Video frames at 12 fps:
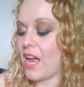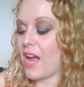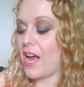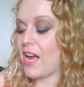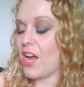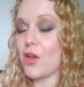
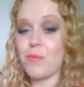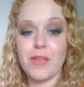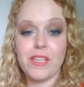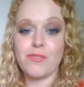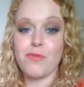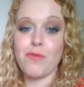I hope
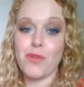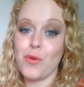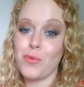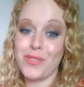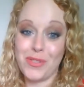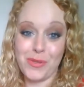this
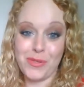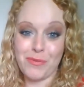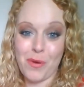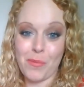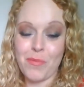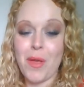review was
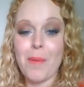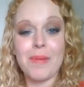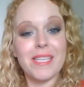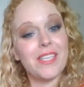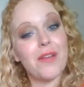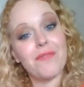useful.
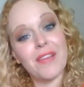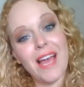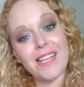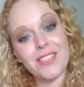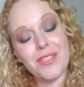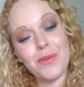Please don't
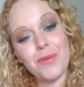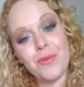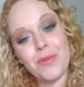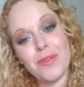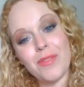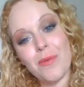forget
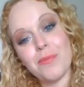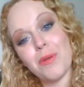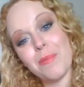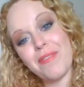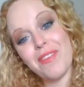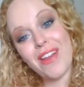to thumbs
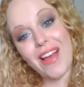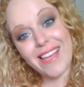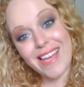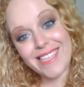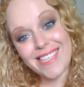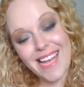up if you
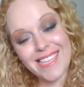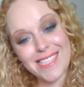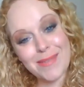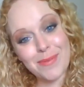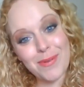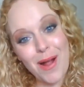like it and
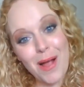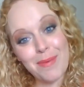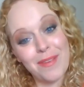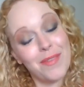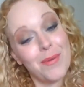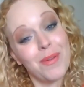subscribe
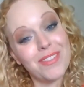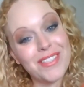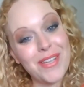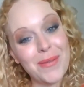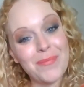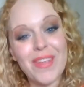if you want
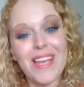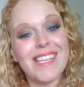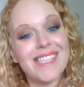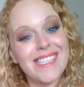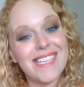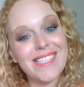to.
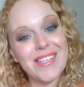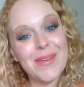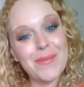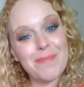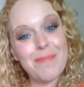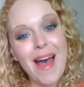See you
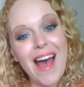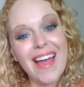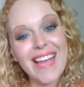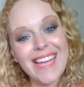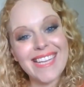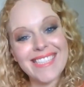soon.
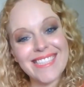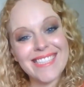Bye.